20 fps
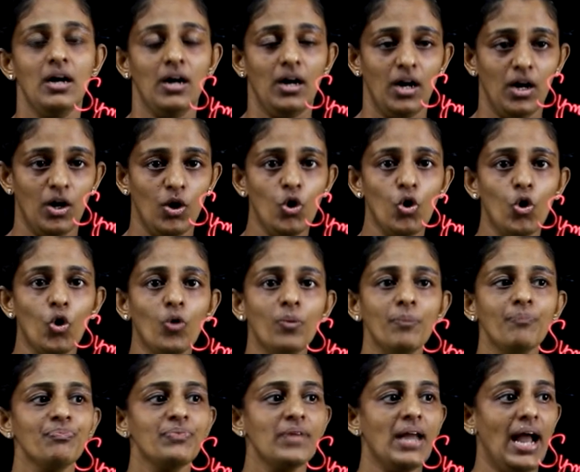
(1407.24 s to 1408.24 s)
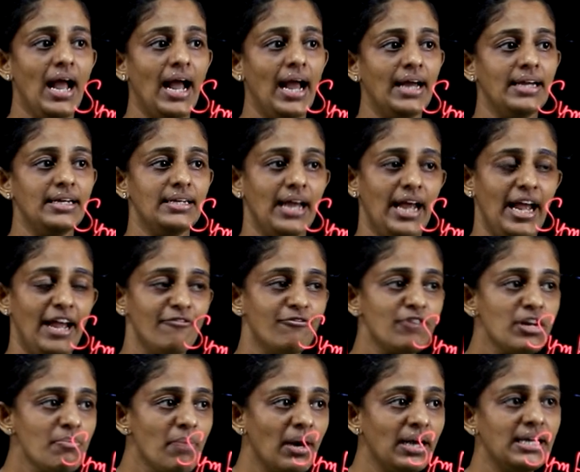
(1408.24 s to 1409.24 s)
uh, home and
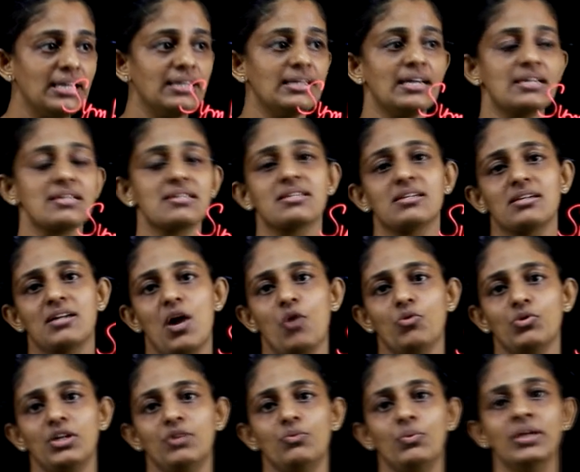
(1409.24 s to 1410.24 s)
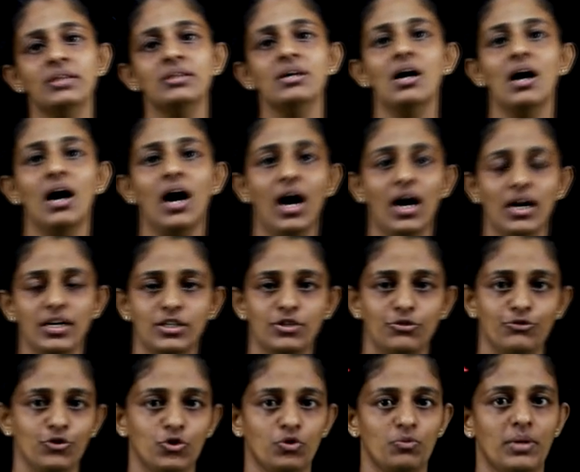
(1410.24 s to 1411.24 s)
everybody that is surrounded with Aunt
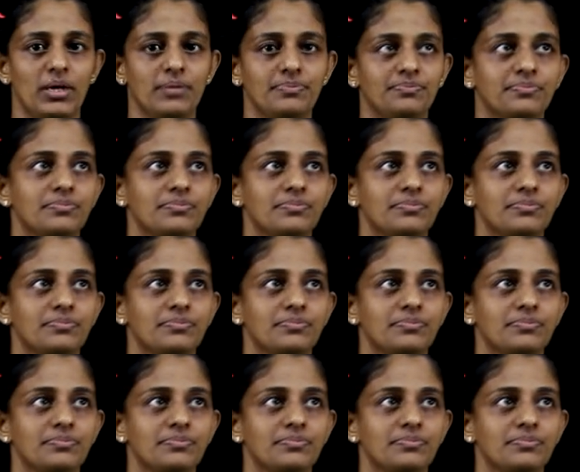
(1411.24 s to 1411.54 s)
Ifeoma.